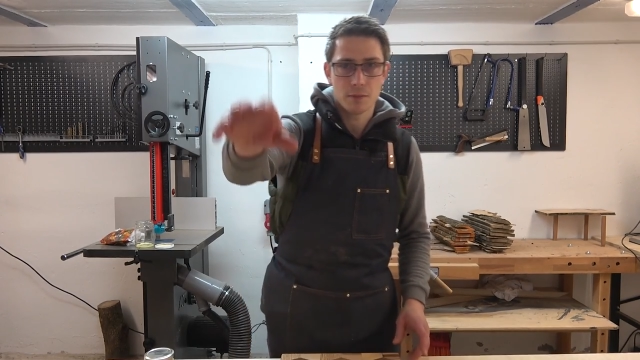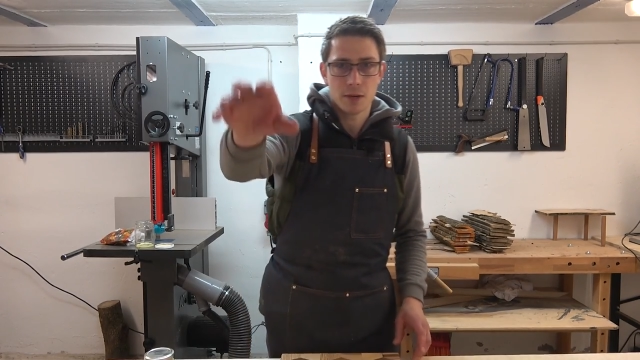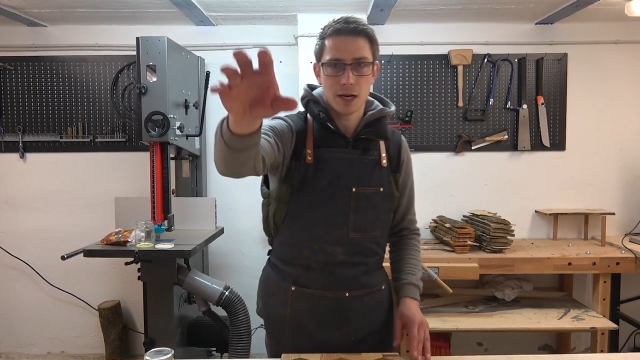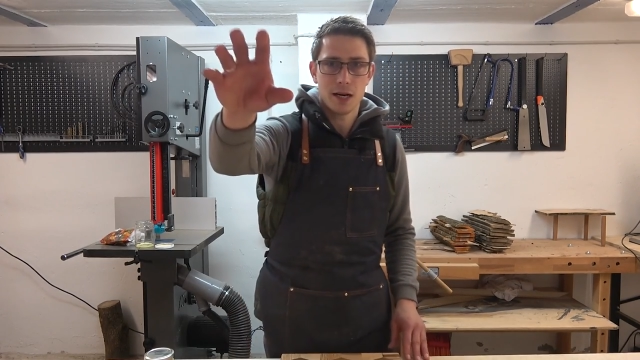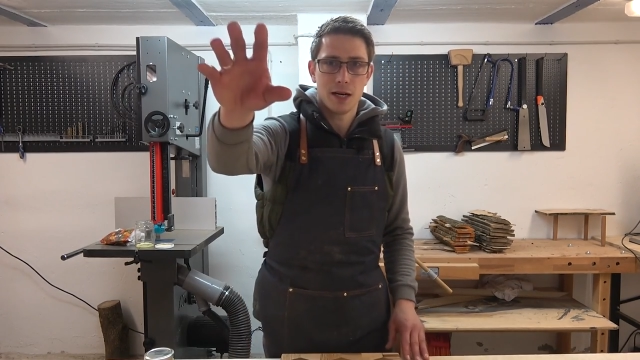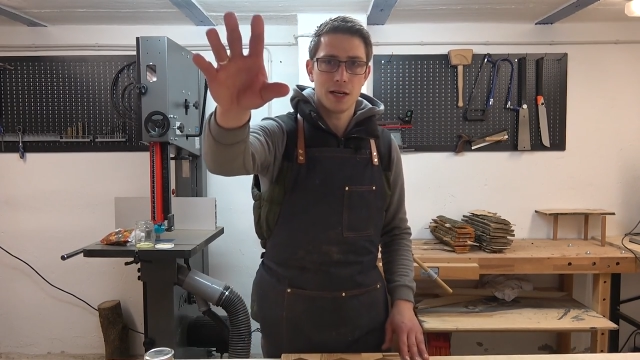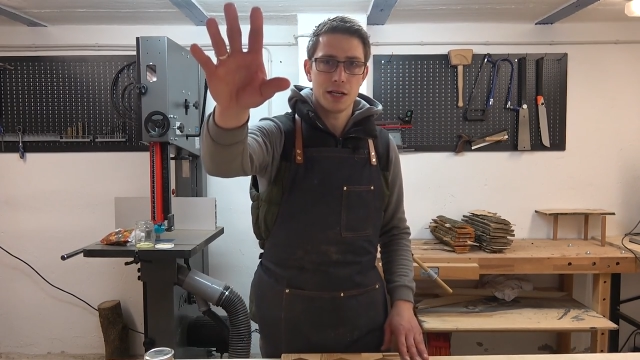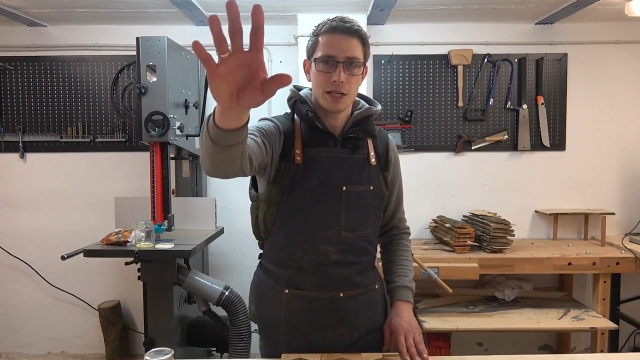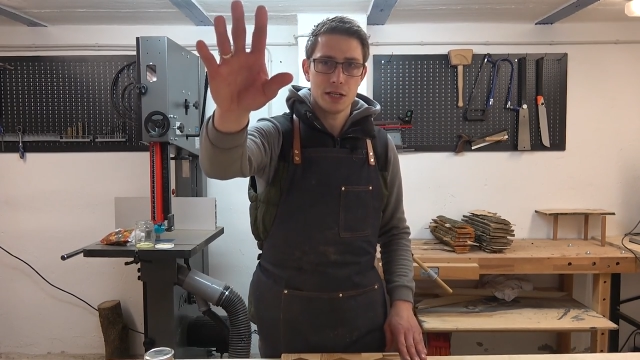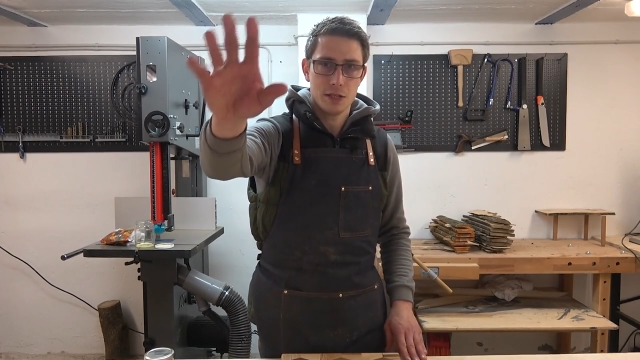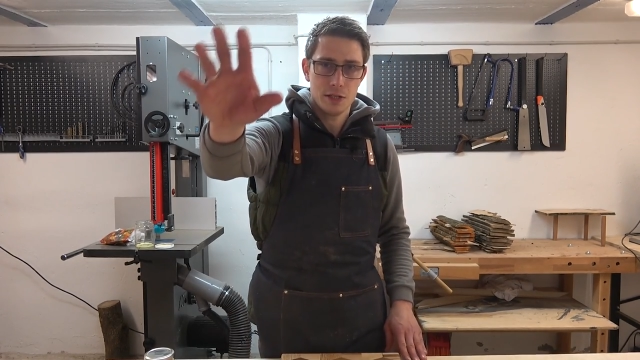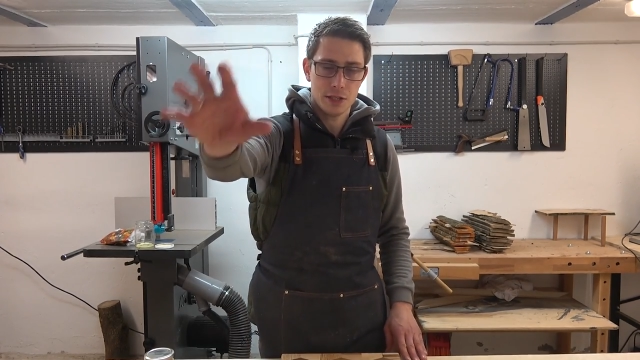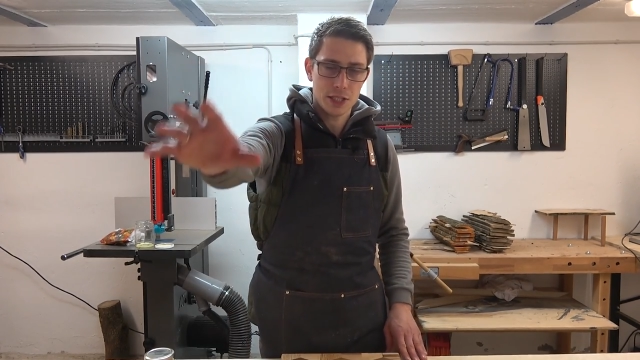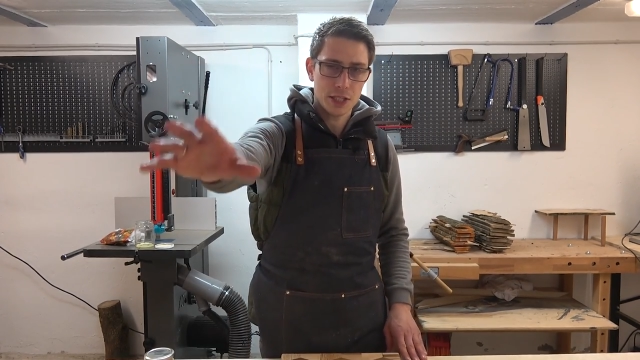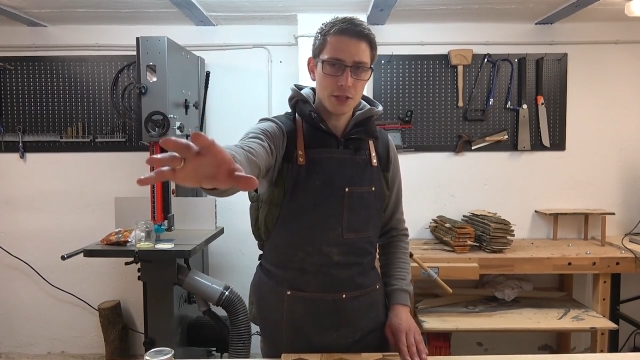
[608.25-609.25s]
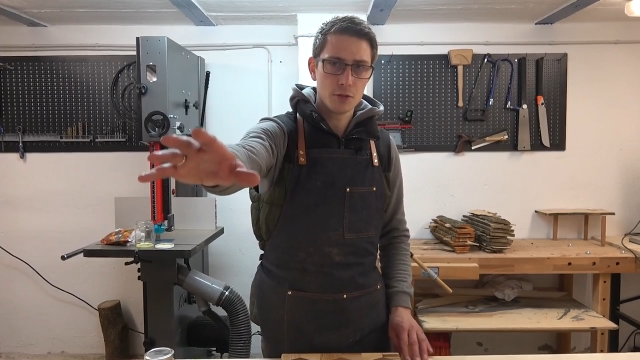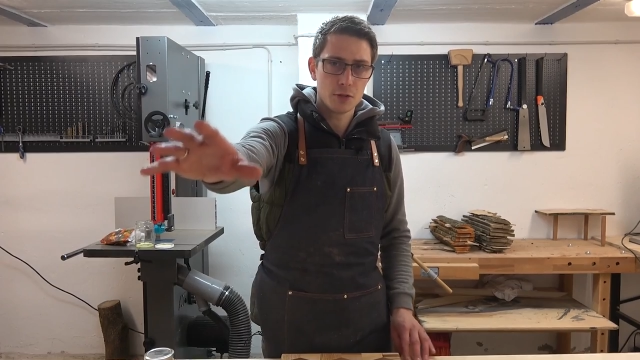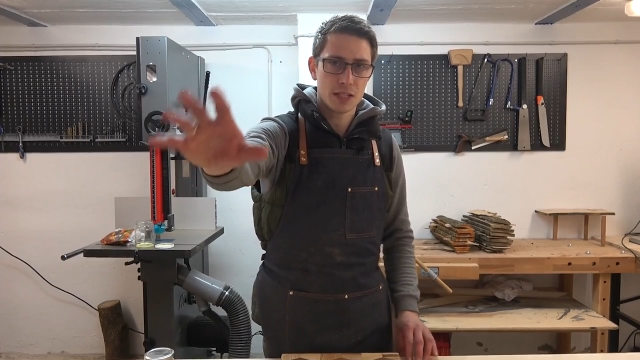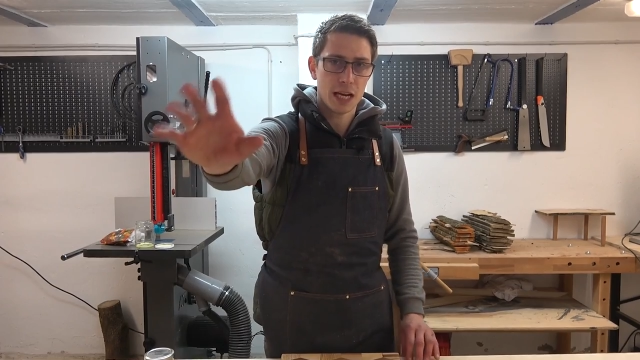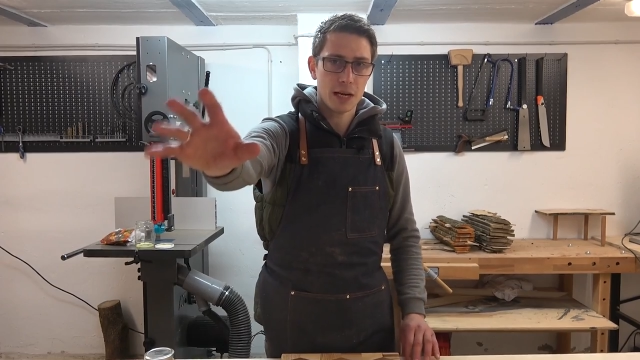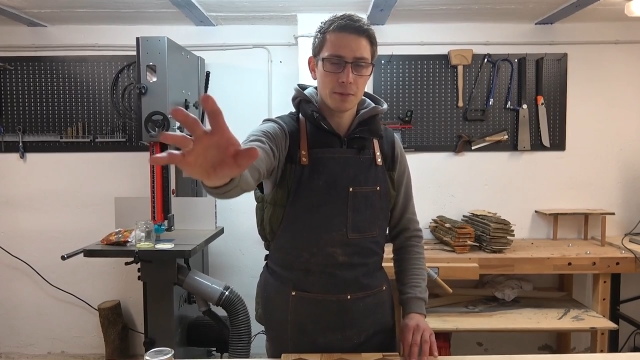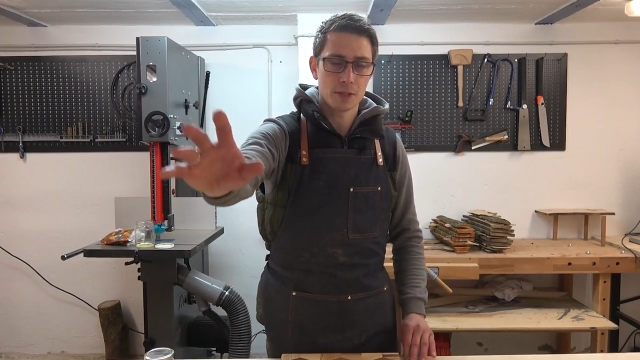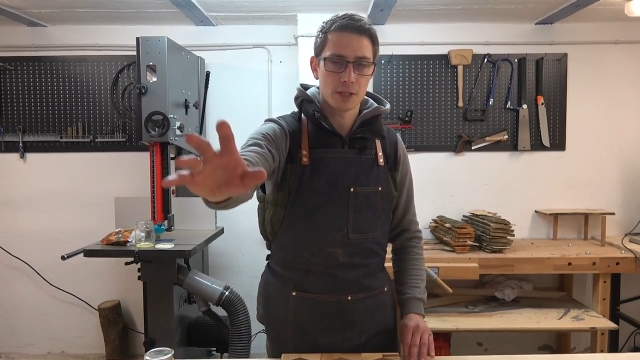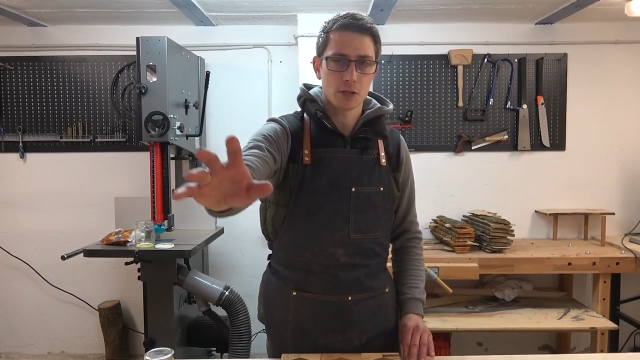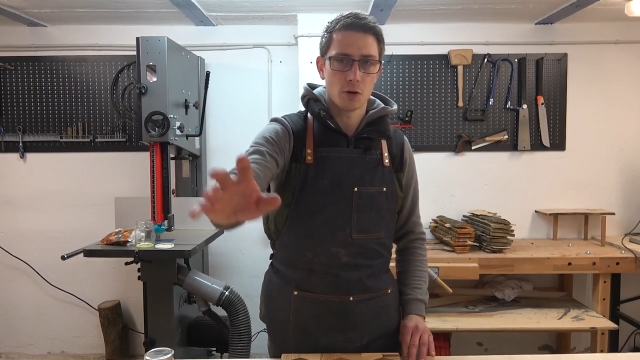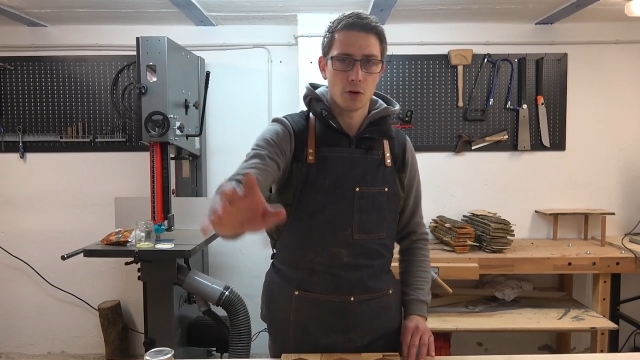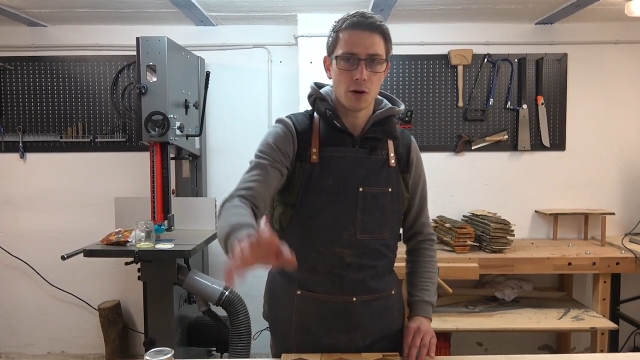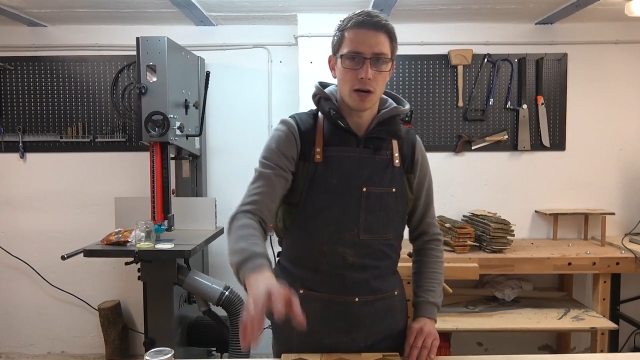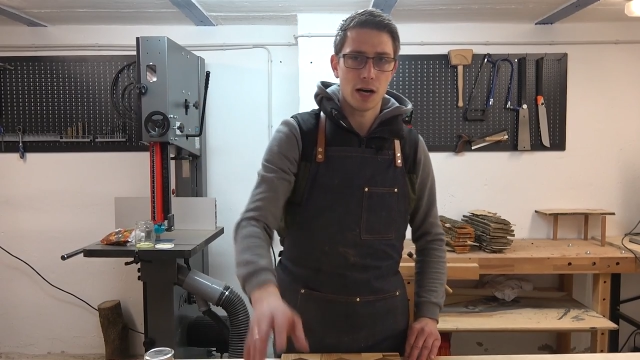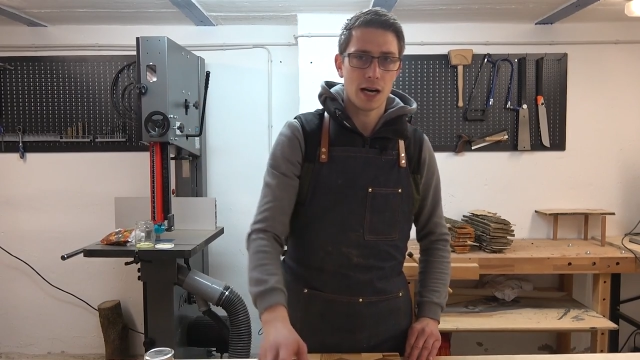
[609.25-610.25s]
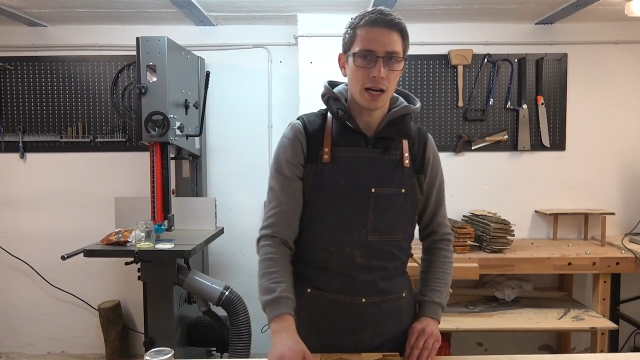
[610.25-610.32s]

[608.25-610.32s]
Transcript: my new table saw,